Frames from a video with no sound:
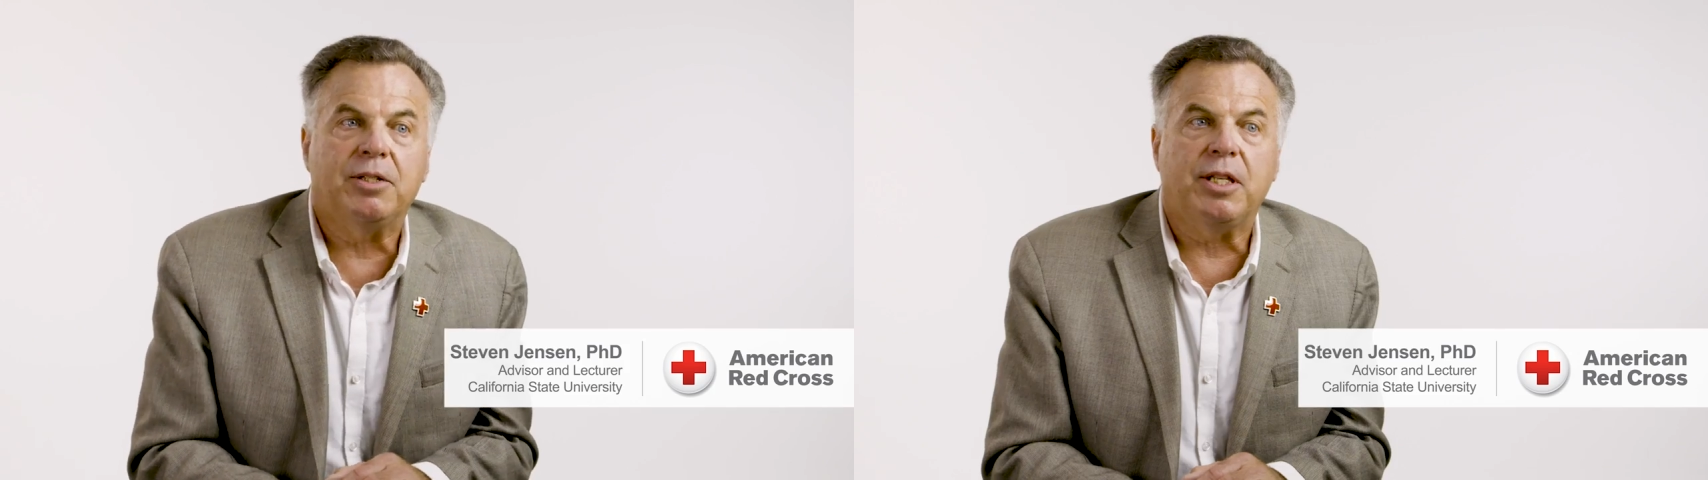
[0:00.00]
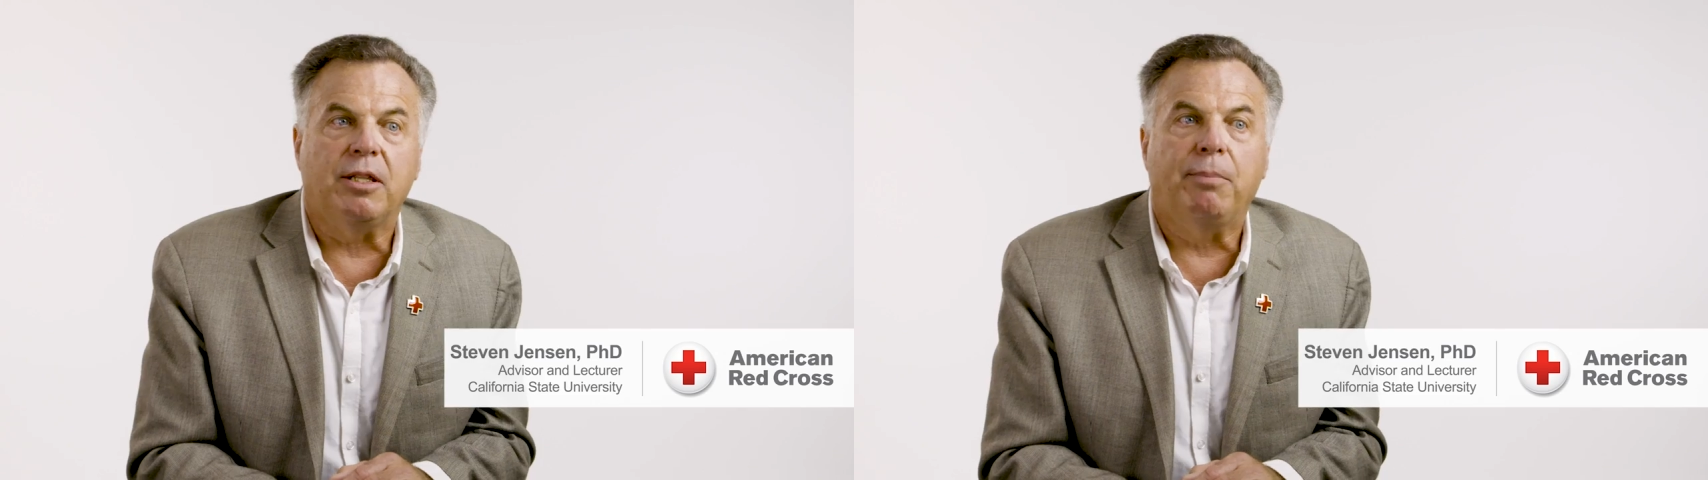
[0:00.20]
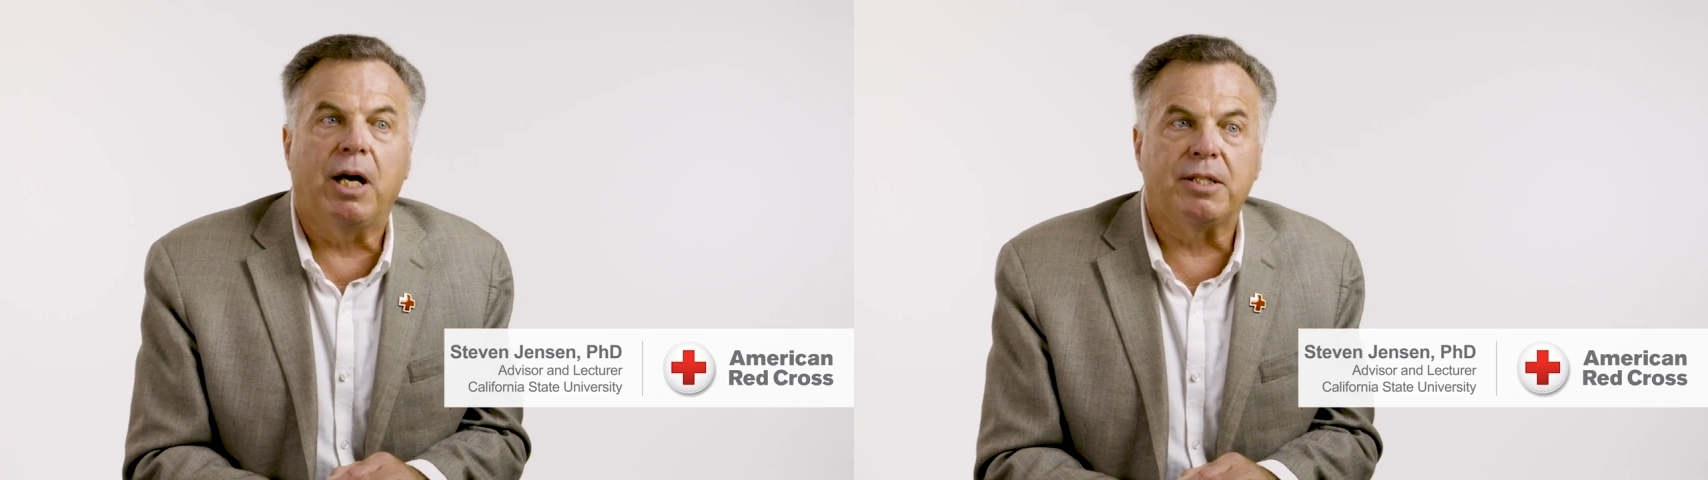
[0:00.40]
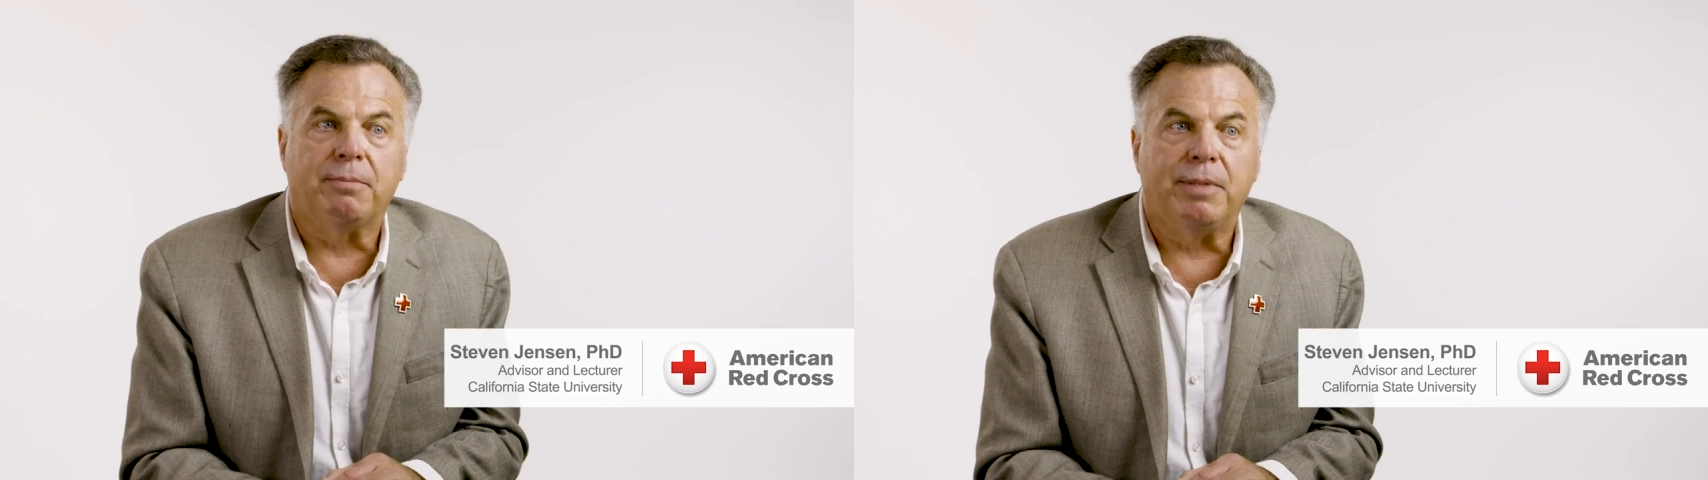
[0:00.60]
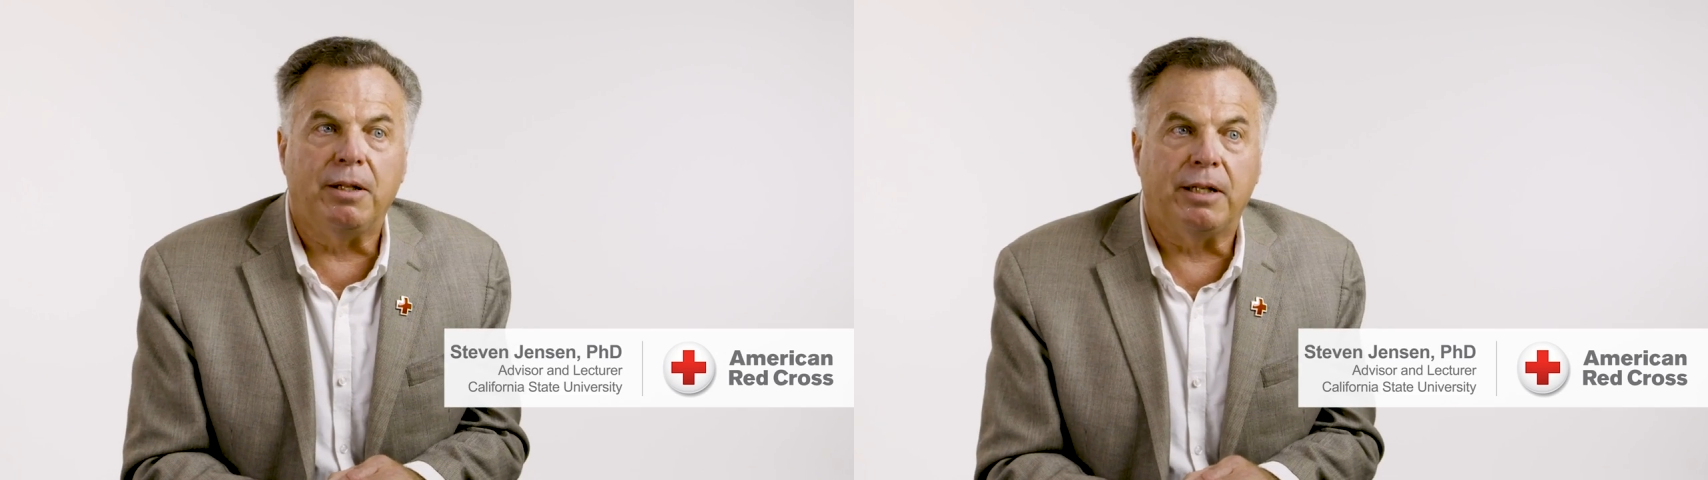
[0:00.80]
see the
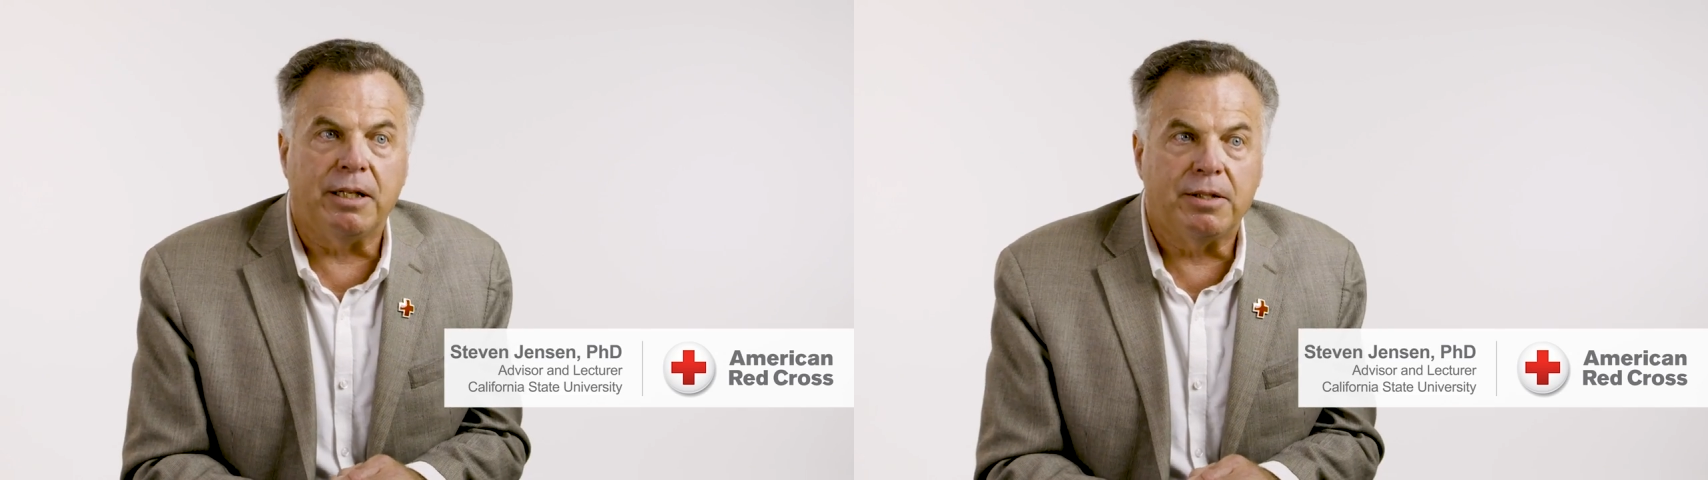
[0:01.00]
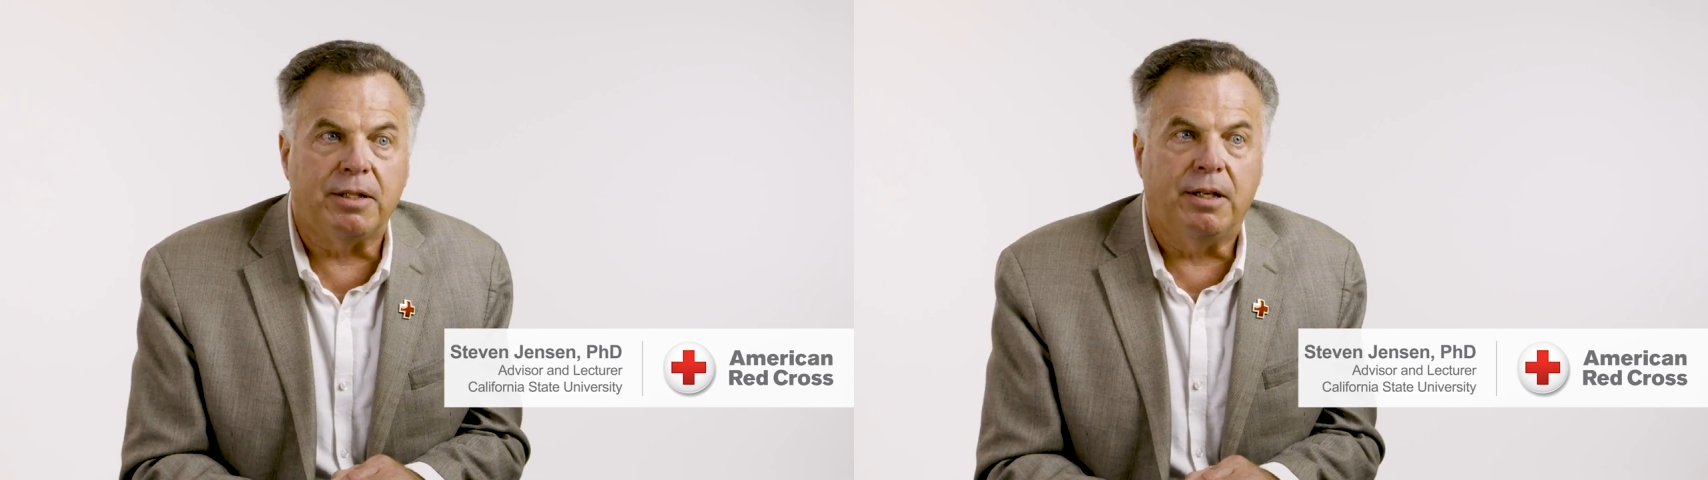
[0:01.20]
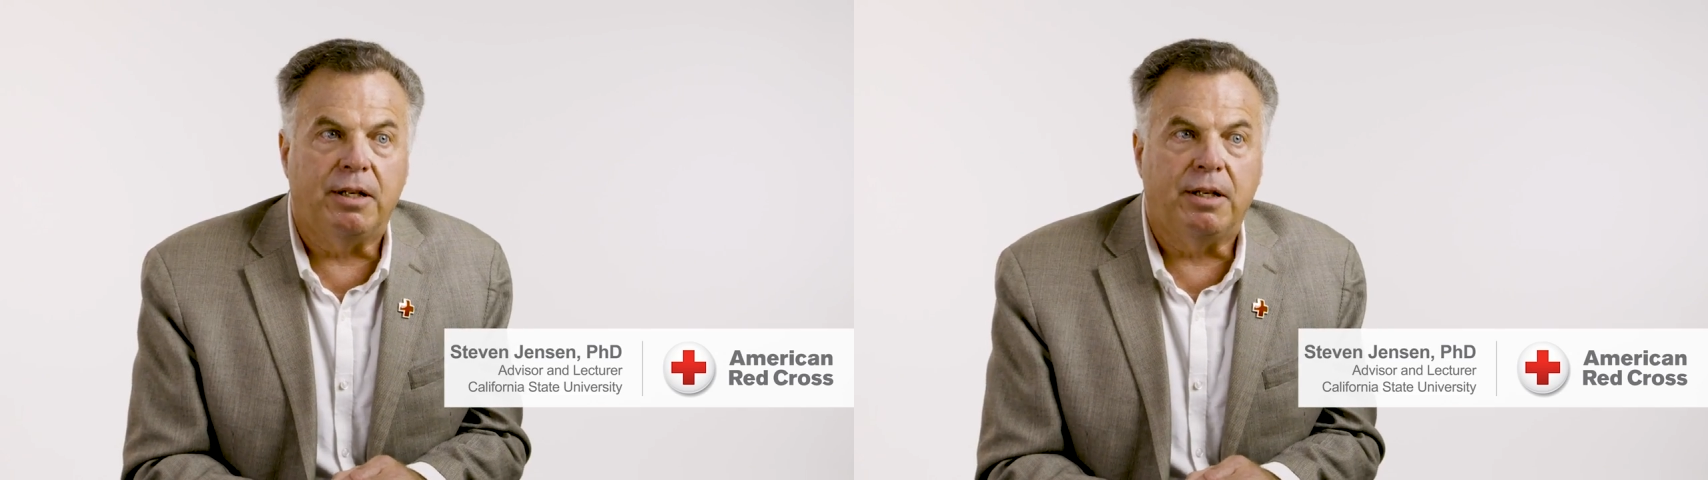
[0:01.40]
possibilities